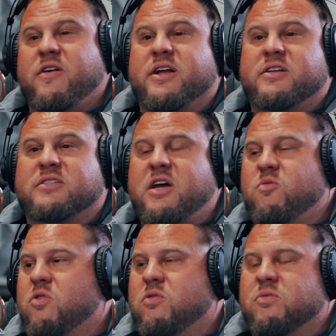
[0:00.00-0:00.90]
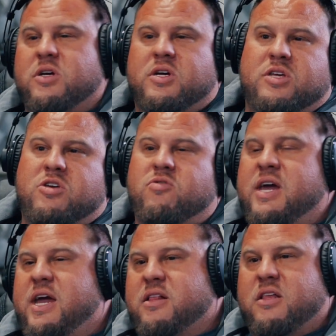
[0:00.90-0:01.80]
they're going to say, well, you
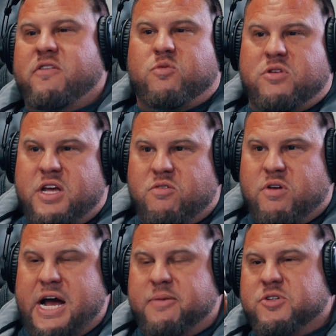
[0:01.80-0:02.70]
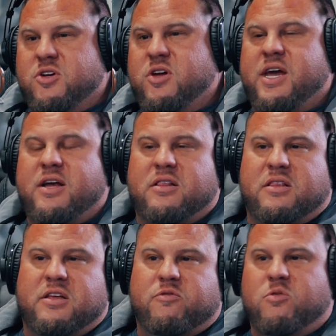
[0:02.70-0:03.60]
can't lift with knee wraps, or you can't
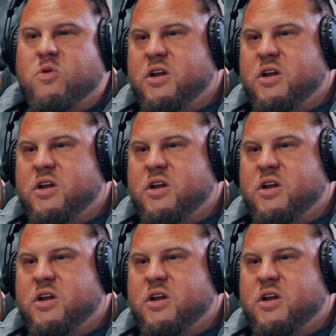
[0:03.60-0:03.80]
lift with mm-hmm.